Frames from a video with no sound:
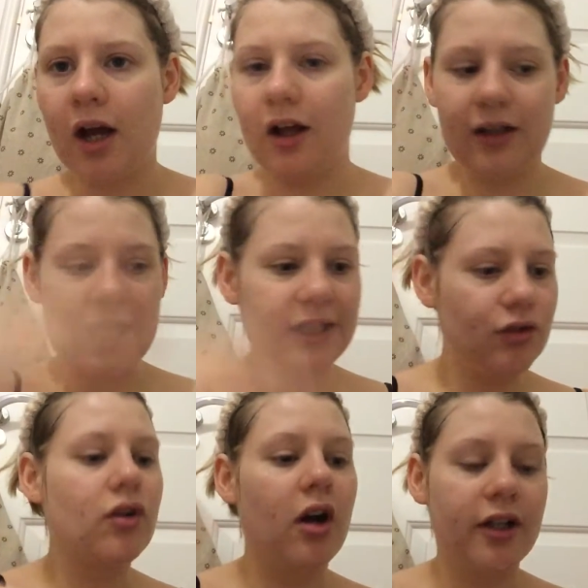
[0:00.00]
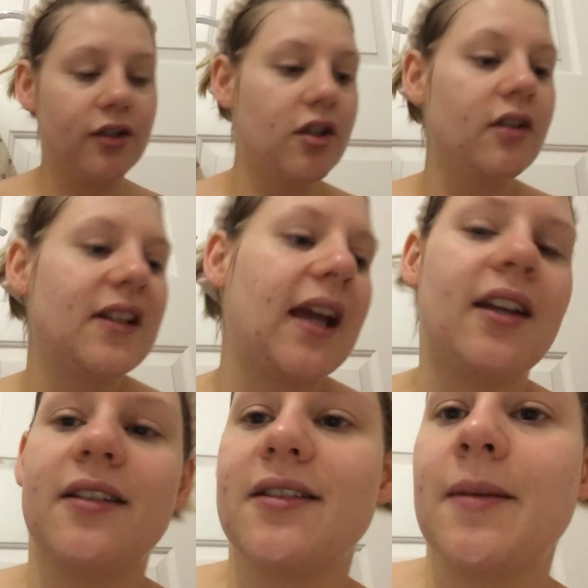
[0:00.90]
I'll let it dry. 2
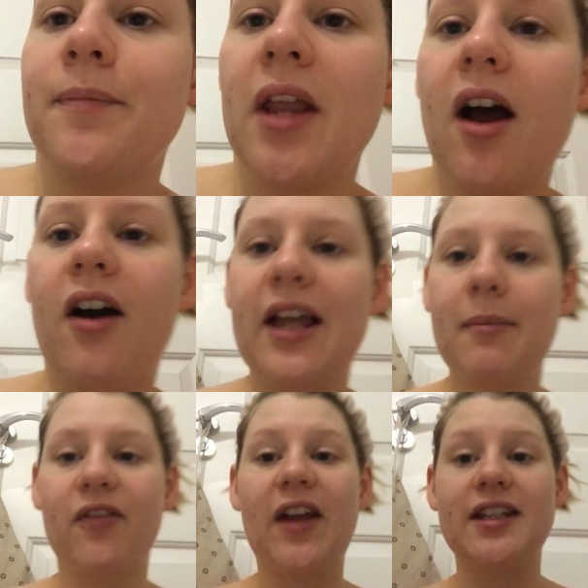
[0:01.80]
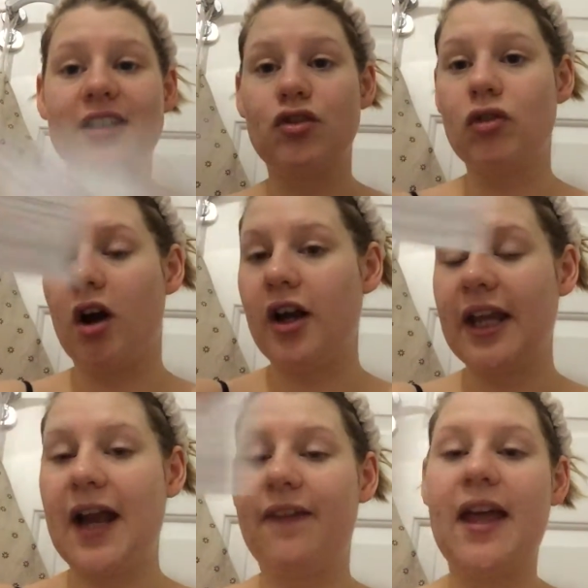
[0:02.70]
seconds. I'll get my face to dry,
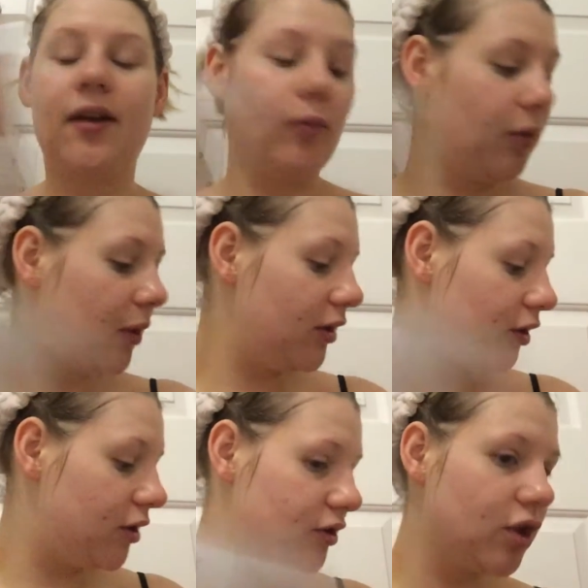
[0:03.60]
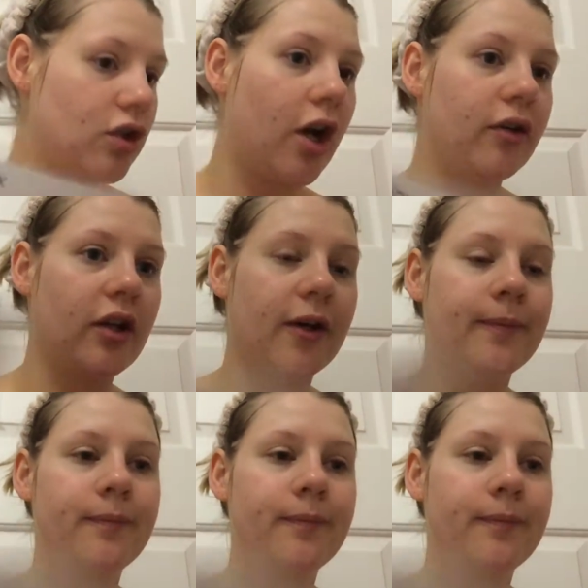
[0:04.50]
and then we will use the toner.